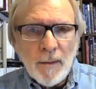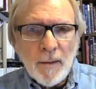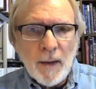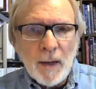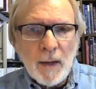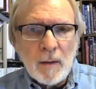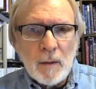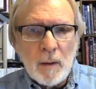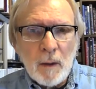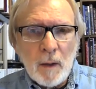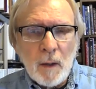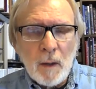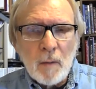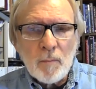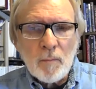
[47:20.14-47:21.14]
And
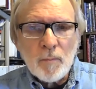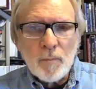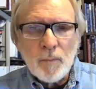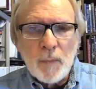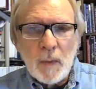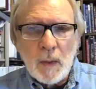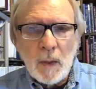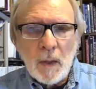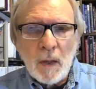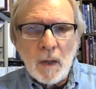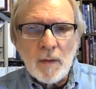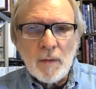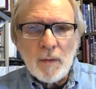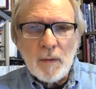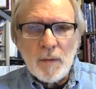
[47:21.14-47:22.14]
um, uh,
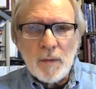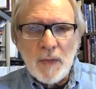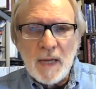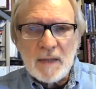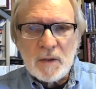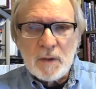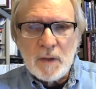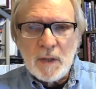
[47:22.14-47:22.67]
that's,